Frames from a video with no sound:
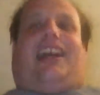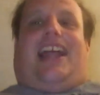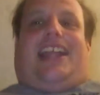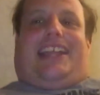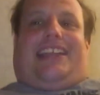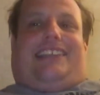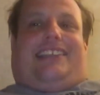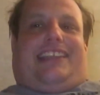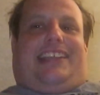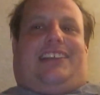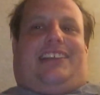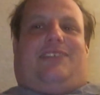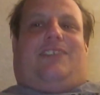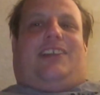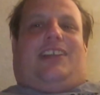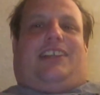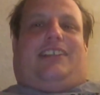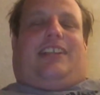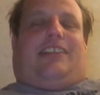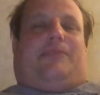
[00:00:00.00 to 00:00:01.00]
I can think of
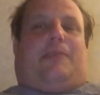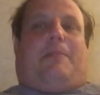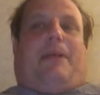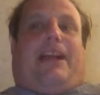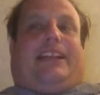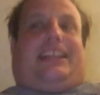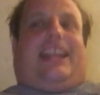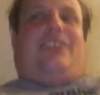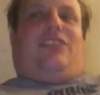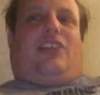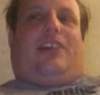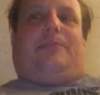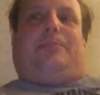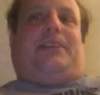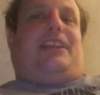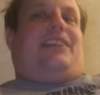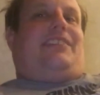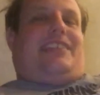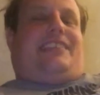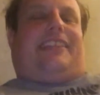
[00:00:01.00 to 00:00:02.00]
one on the top of my back that I love,
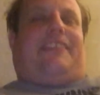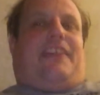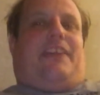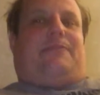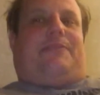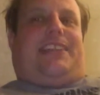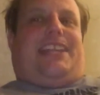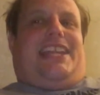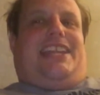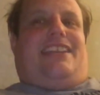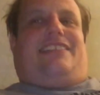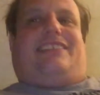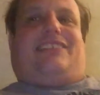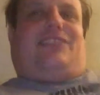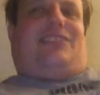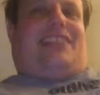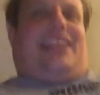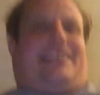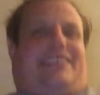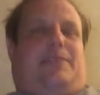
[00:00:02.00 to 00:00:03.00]
but I want to save that for the end because it
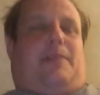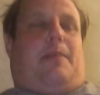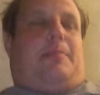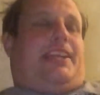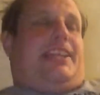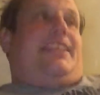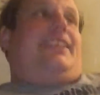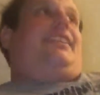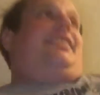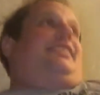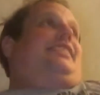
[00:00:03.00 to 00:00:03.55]
was the last game I played.